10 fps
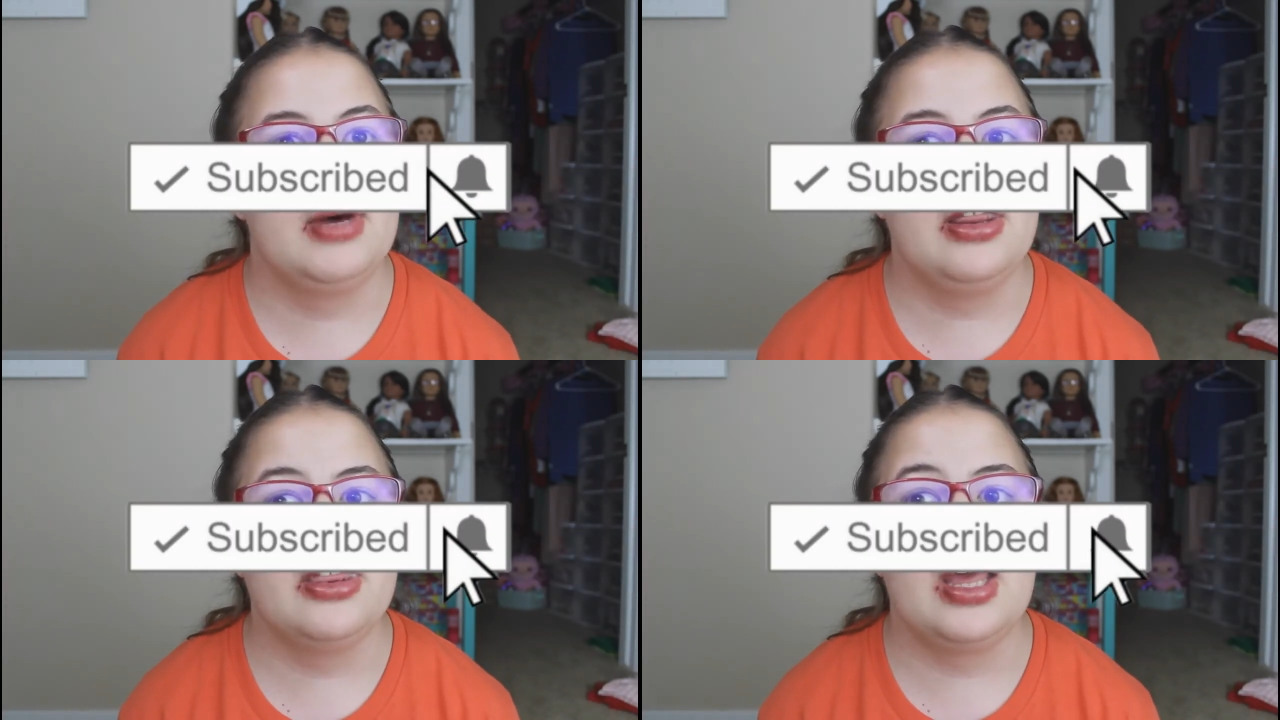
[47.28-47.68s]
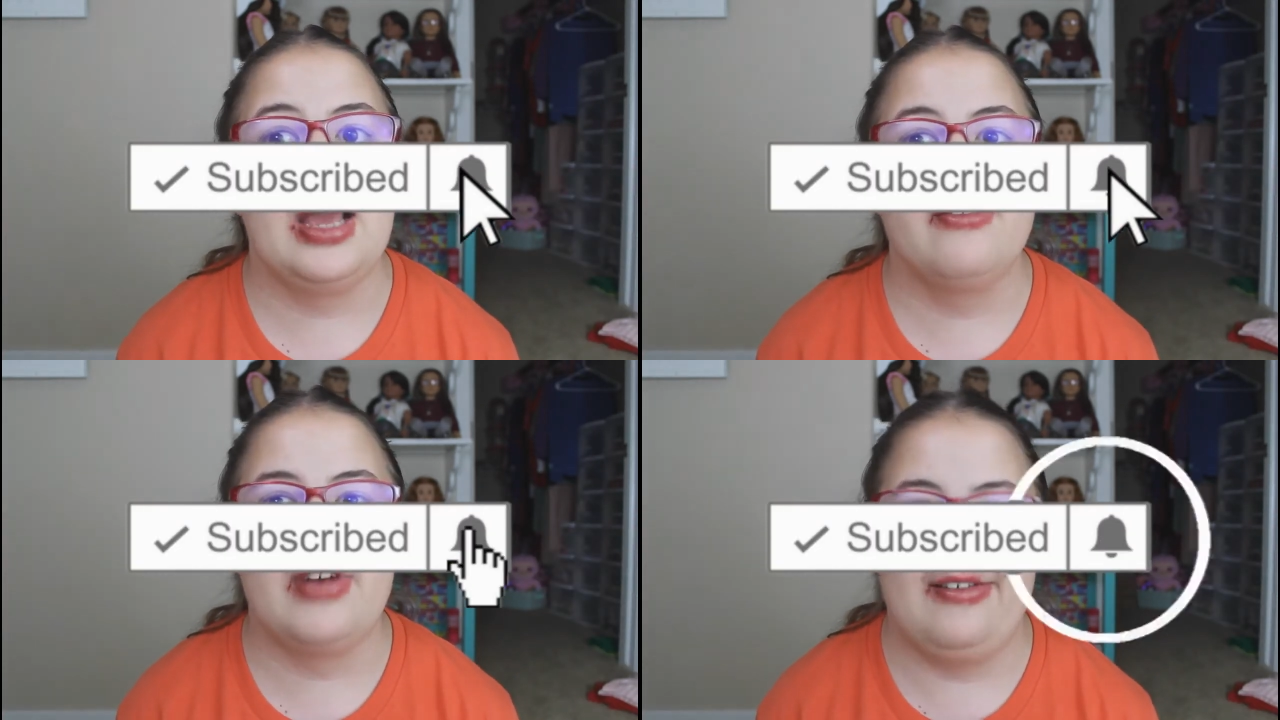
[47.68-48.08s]
month
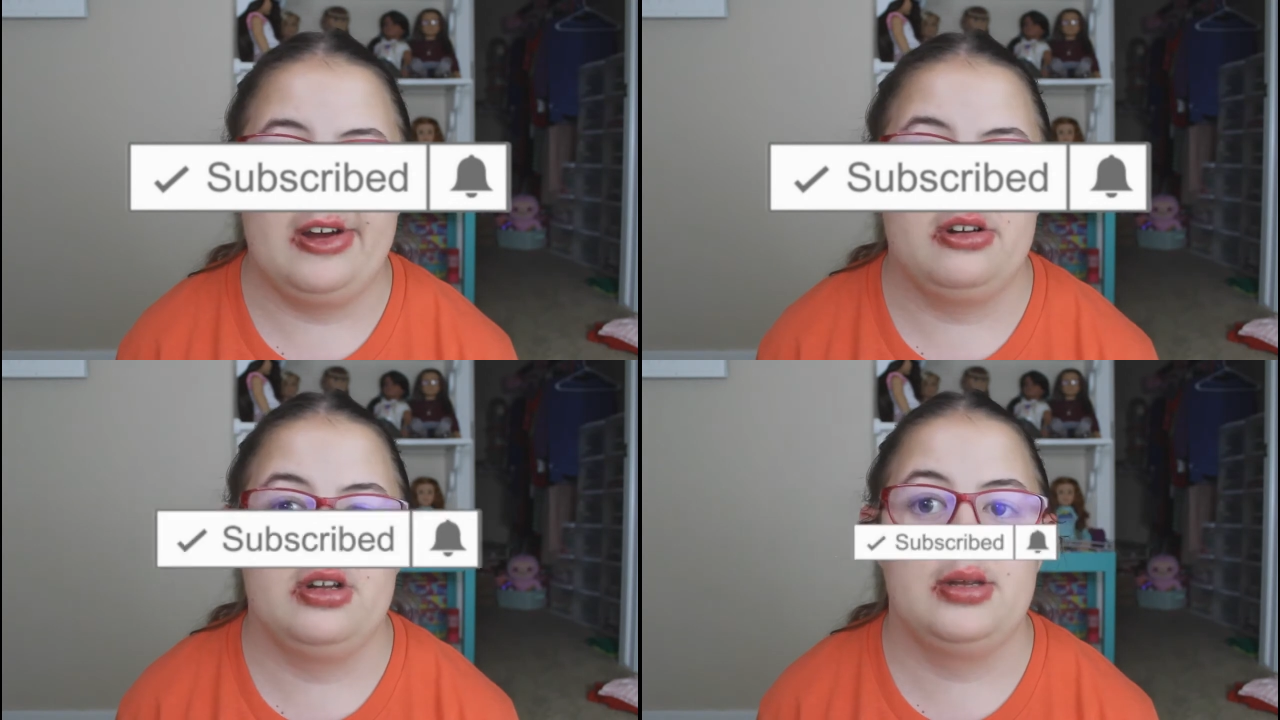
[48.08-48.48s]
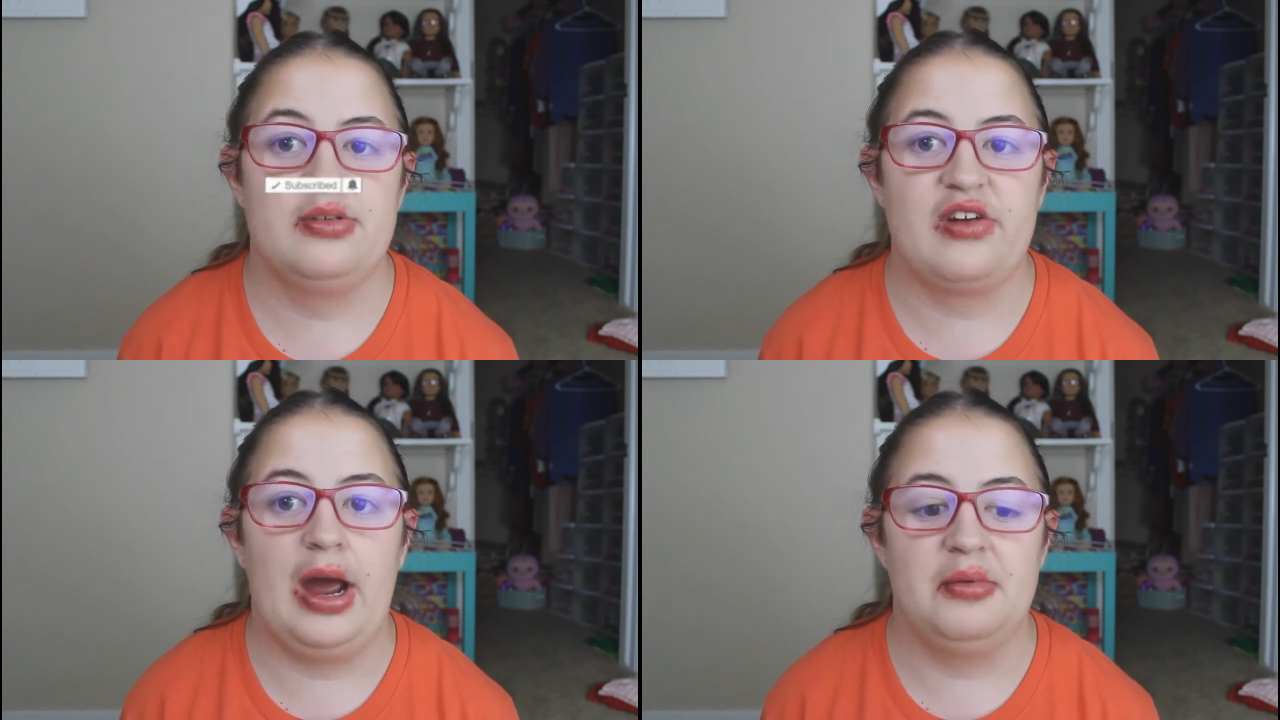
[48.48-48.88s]
and 500
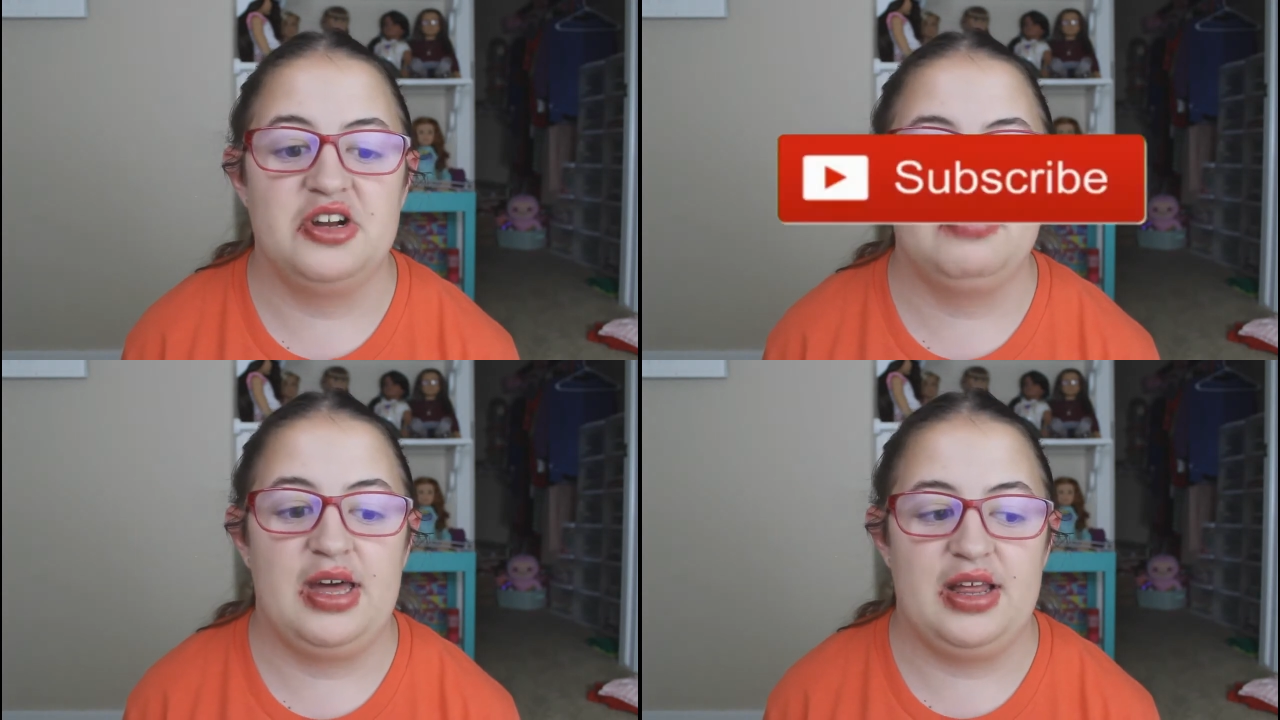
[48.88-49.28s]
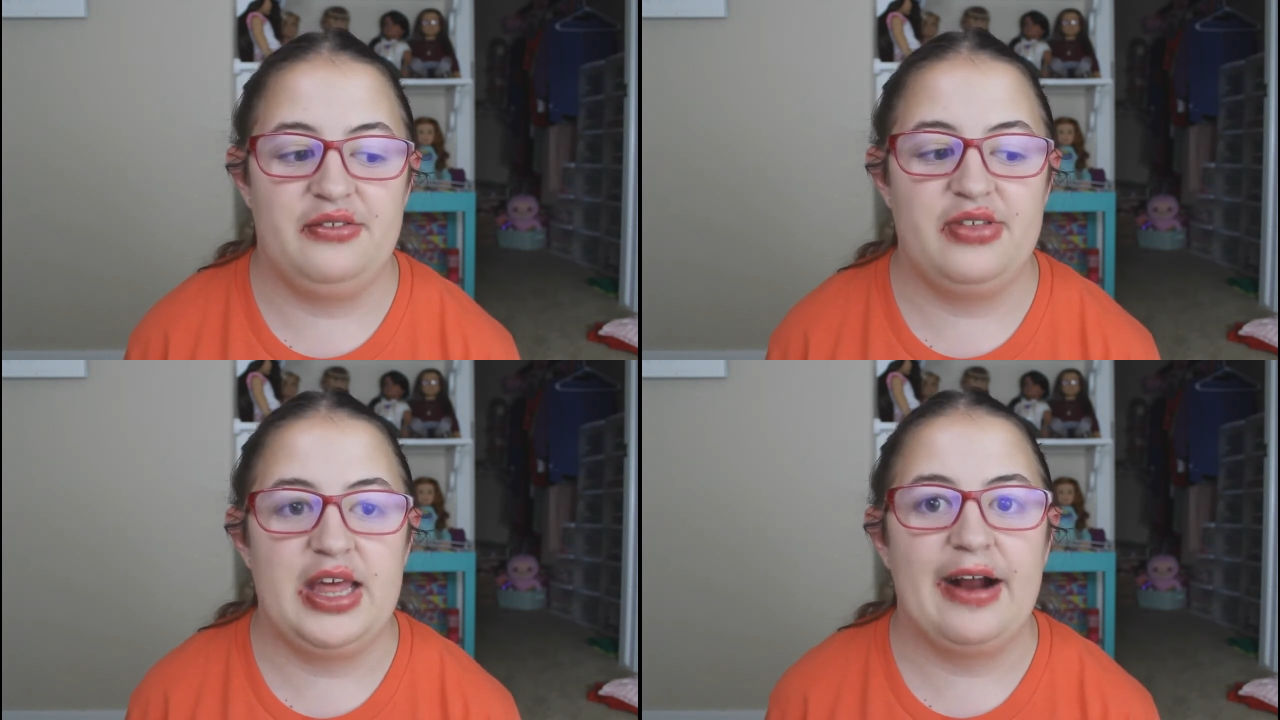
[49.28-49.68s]
subscribers by the end
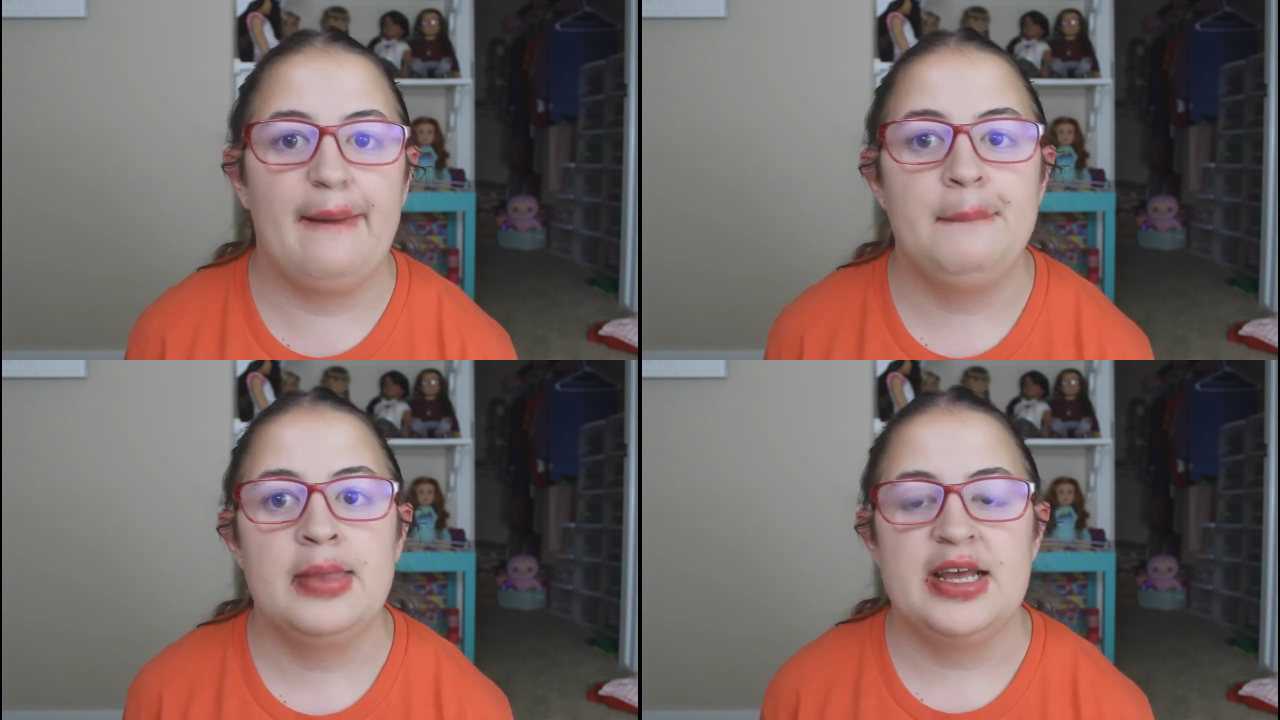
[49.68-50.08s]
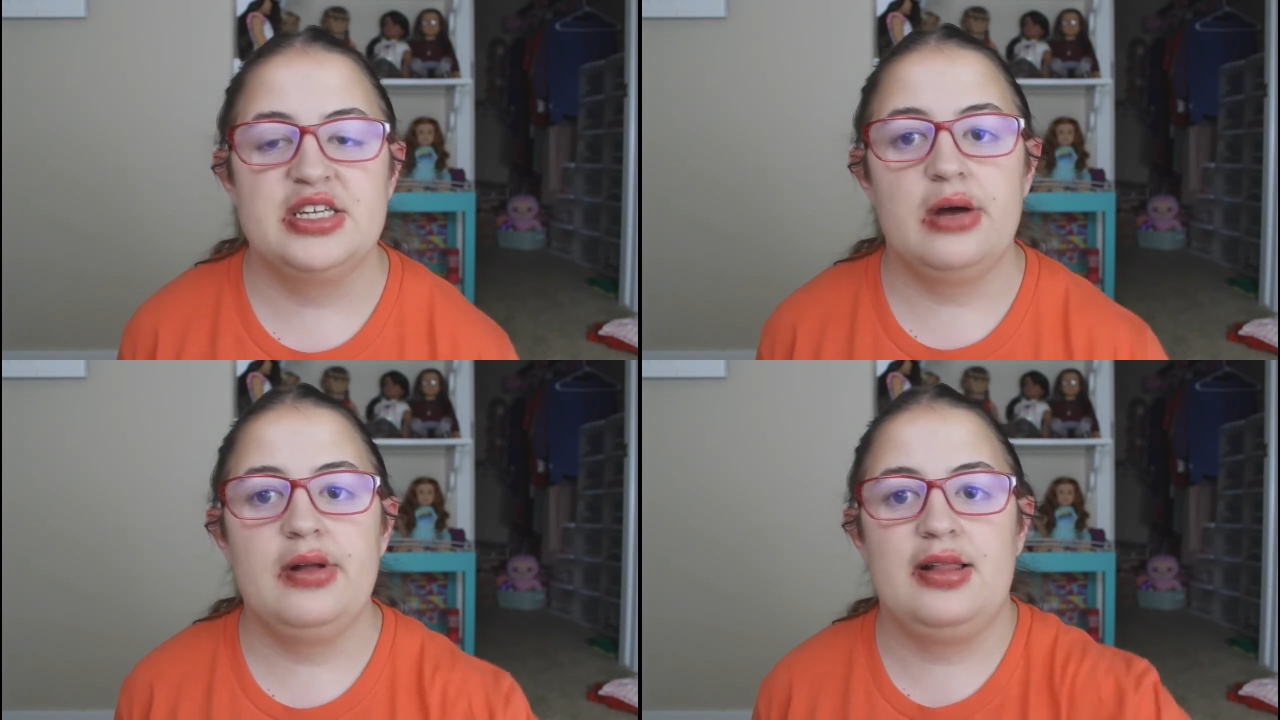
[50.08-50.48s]
of the year.
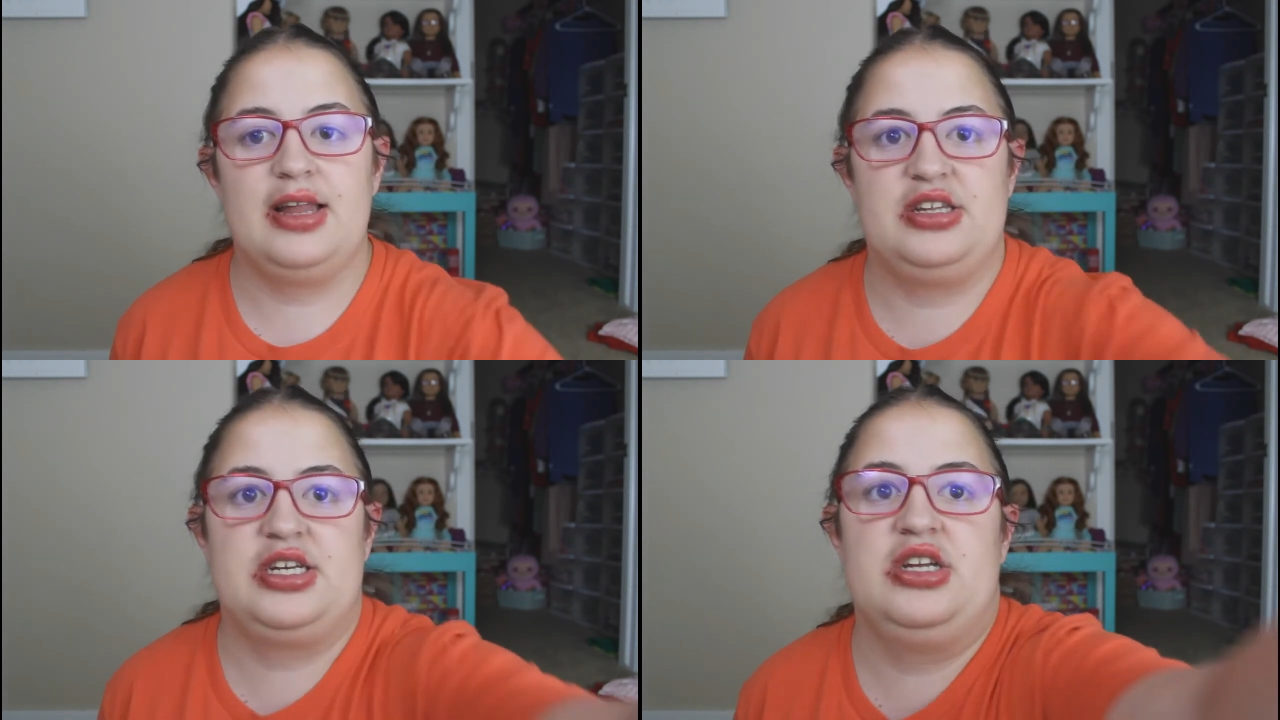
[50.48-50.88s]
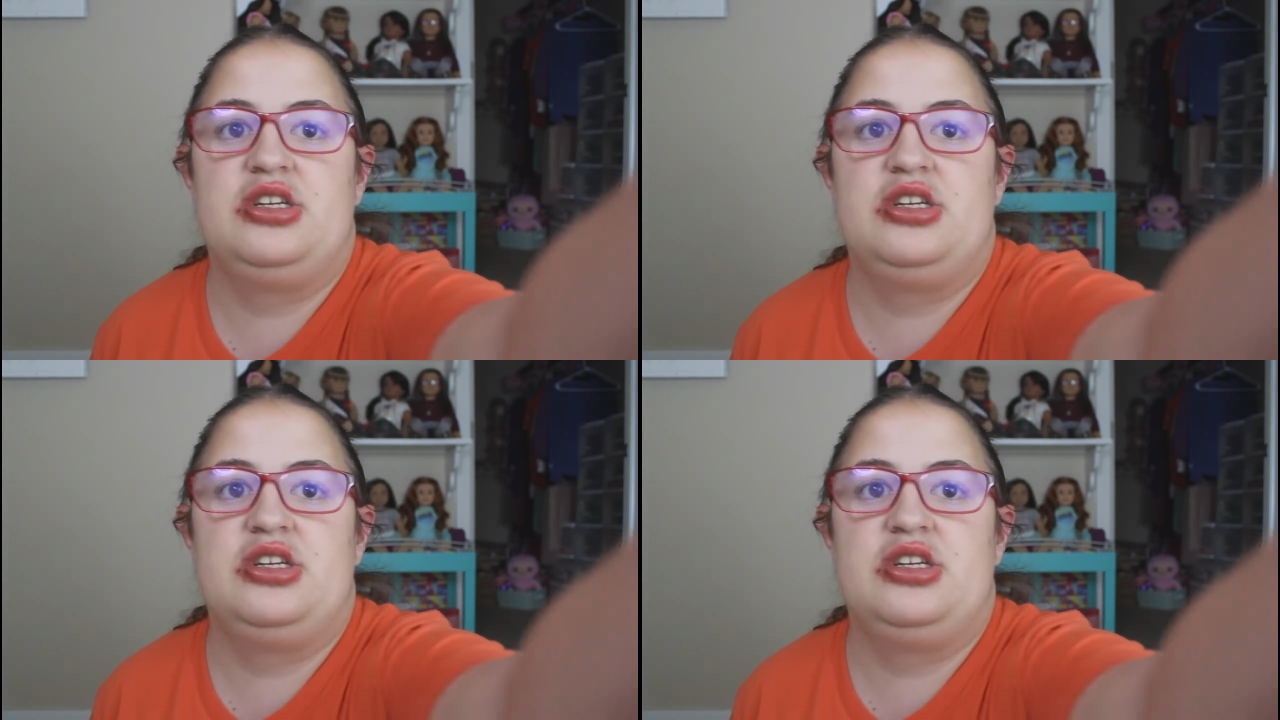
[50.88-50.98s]
So let's get